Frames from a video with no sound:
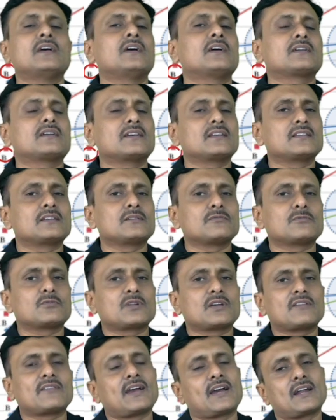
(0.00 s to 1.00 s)
gallium would
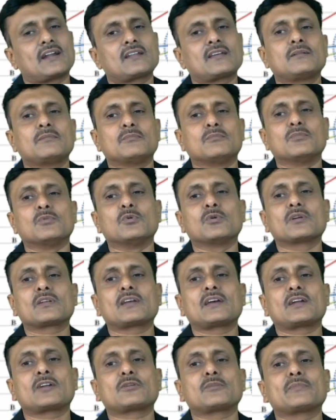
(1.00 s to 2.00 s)
have had more
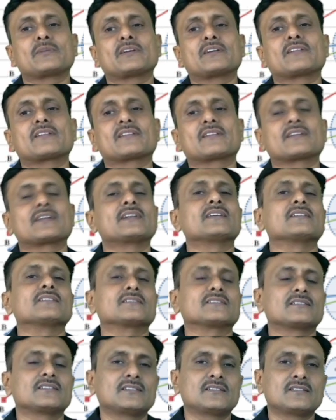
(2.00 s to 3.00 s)
atomic
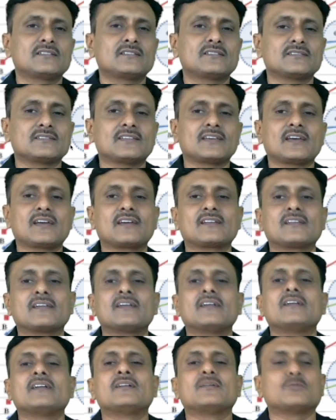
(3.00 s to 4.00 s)
radius than
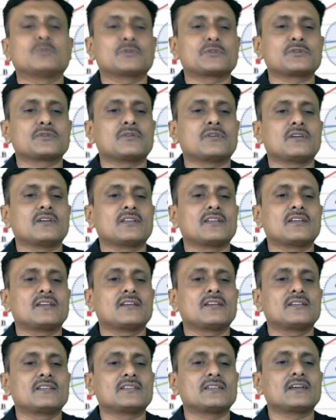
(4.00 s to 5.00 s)
what you call
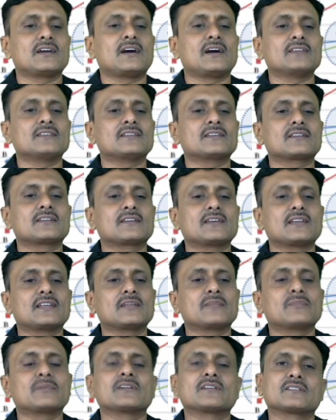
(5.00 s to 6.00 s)
the other
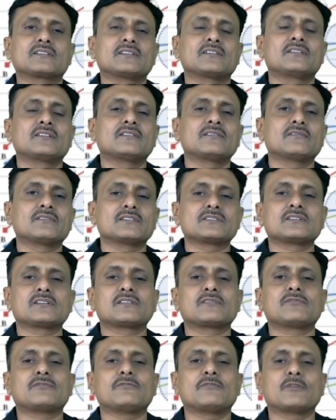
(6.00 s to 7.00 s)
elements which are
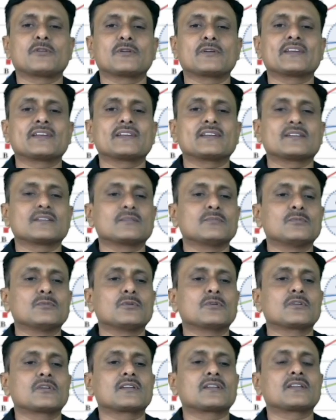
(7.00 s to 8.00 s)
following it,
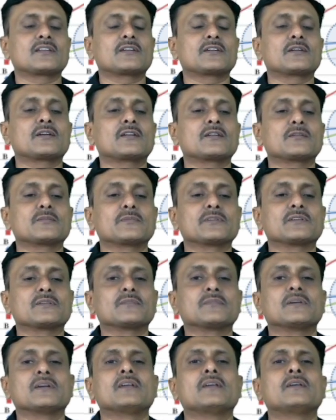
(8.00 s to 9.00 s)
boron and aluminum,
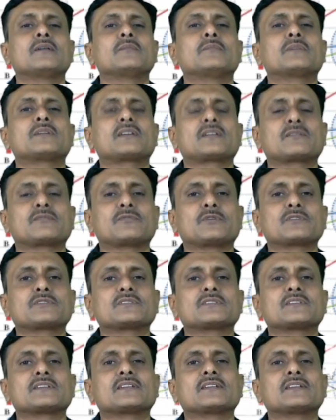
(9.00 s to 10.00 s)
but
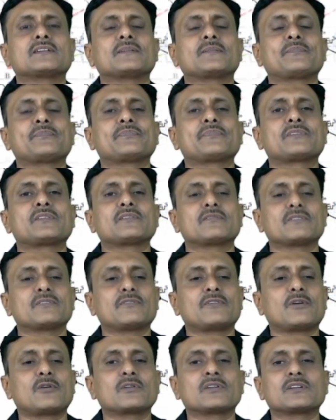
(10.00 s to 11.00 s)
unfortunately we
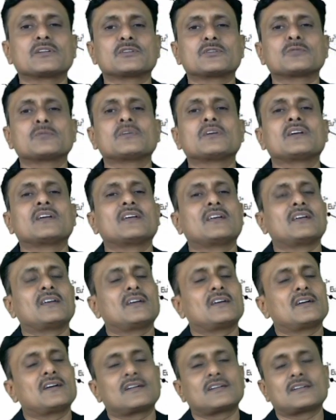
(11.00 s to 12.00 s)
found it to
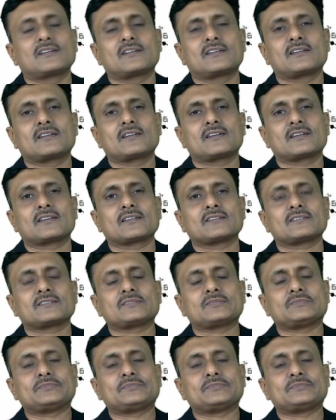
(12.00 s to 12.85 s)
decrease.